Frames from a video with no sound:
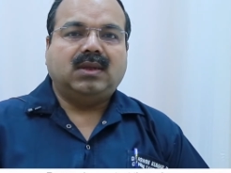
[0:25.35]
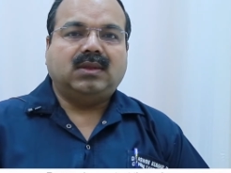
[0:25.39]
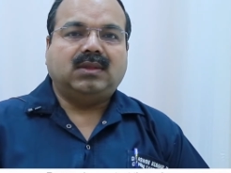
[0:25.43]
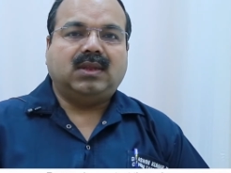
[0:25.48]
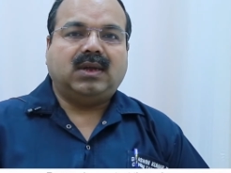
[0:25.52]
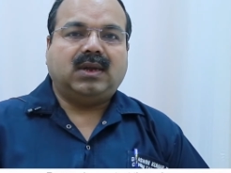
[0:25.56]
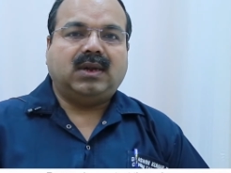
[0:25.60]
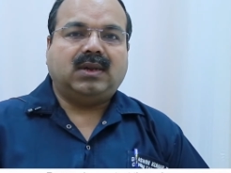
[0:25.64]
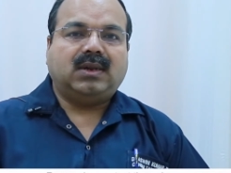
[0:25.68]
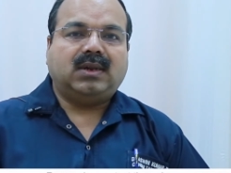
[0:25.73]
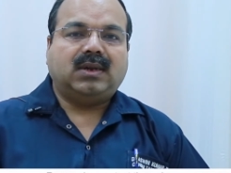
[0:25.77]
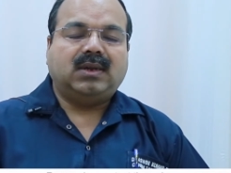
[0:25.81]

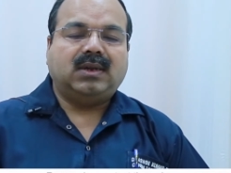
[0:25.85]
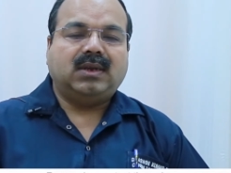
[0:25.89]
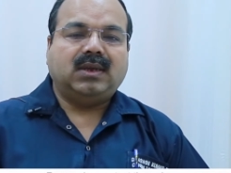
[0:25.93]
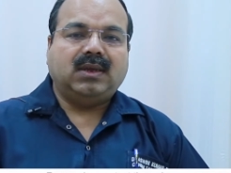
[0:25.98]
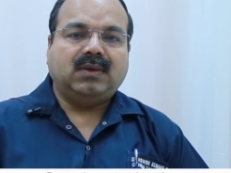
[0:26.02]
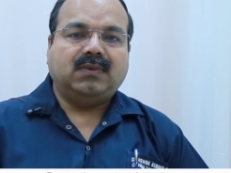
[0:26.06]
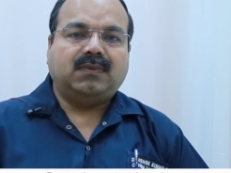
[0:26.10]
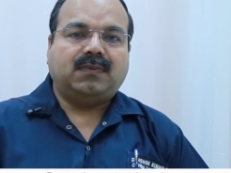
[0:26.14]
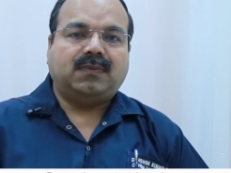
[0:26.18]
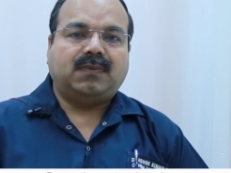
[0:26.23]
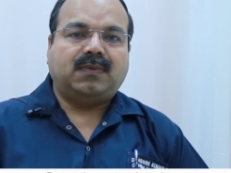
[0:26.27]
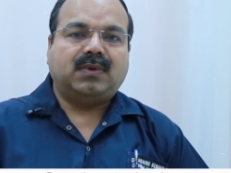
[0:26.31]
that
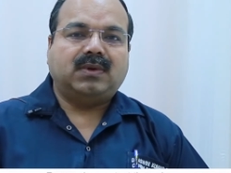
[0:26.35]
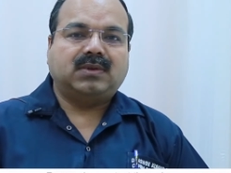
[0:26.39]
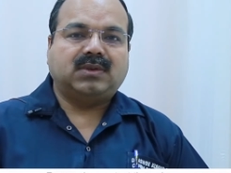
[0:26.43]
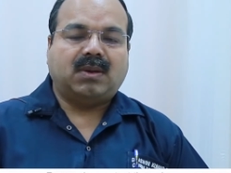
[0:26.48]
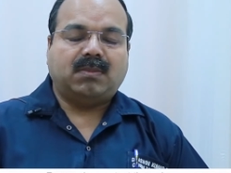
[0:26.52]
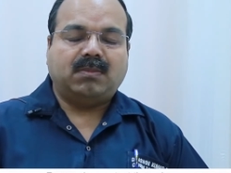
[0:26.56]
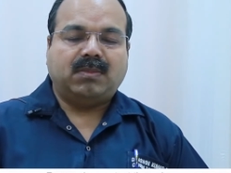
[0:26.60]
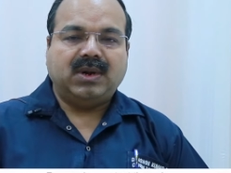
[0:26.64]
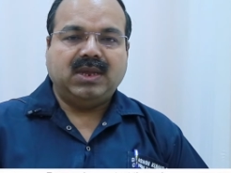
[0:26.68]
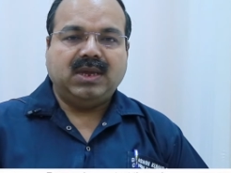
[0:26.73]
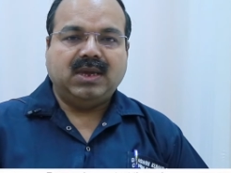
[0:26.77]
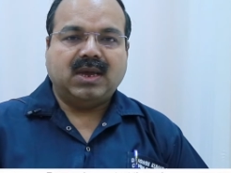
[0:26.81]
if
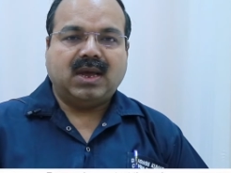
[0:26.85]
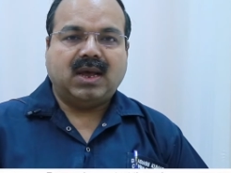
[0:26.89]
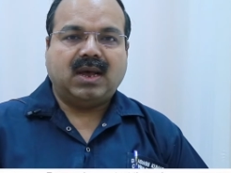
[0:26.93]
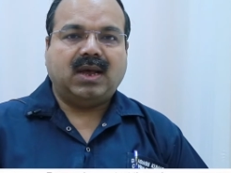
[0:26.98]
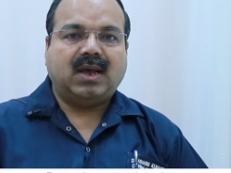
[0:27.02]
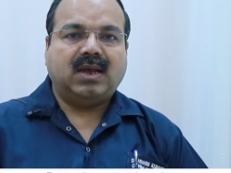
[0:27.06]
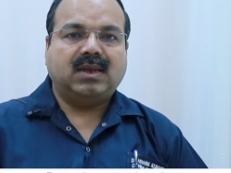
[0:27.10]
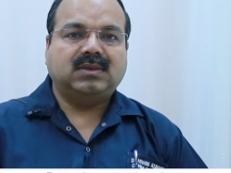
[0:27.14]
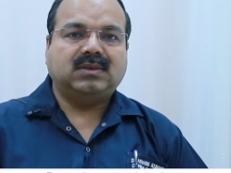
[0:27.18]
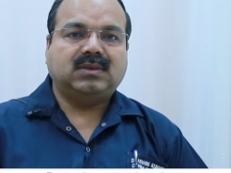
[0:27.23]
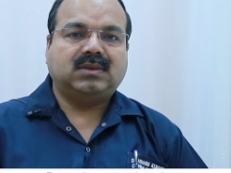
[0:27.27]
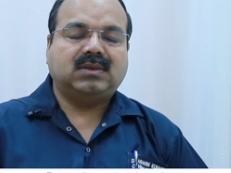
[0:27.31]
somebody
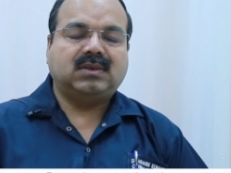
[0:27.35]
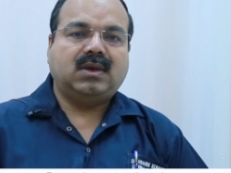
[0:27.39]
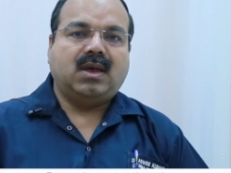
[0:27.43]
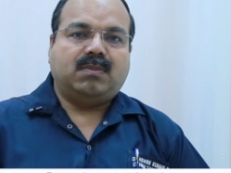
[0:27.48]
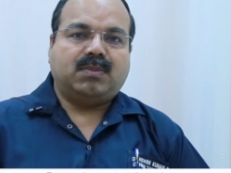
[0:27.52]
has